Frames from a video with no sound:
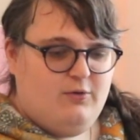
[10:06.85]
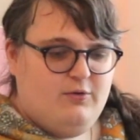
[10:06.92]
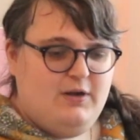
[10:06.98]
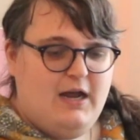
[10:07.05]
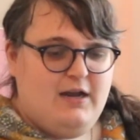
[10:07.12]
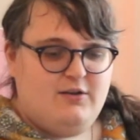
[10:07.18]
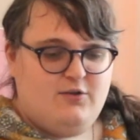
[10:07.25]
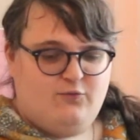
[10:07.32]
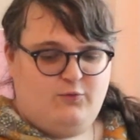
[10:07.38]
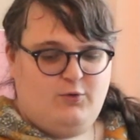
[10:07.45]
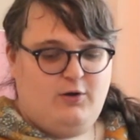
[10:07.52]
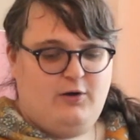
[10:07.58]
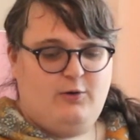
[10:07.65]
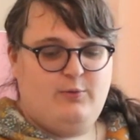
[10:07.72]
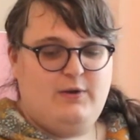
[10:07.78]
not the
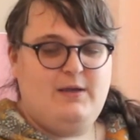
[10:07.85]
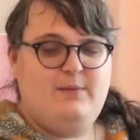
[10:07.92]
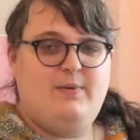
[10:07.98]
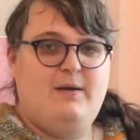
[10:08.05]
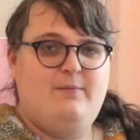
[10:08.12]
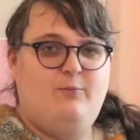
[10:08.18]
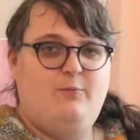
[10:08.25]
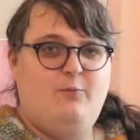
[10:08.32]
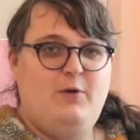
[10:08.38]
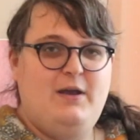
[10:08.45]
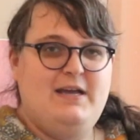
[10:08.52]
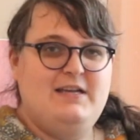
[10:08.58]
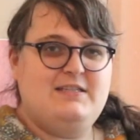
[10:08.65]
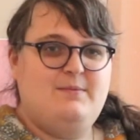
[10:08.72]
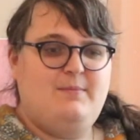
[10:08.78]
rural we, but
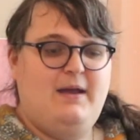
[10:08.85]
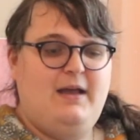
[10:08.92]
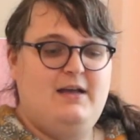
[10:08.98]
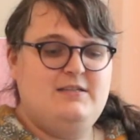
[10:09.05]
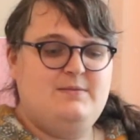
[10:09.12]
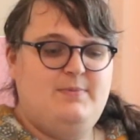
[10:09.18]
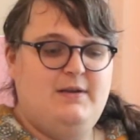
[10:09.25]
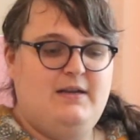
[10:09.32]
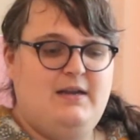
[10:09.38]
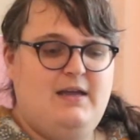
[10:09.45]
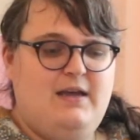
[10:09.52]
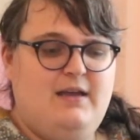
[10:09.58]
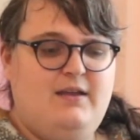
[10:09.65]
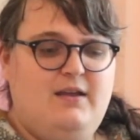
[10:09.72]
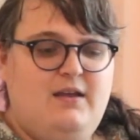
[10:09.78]
we as in my husband and
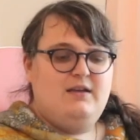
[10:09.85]
I,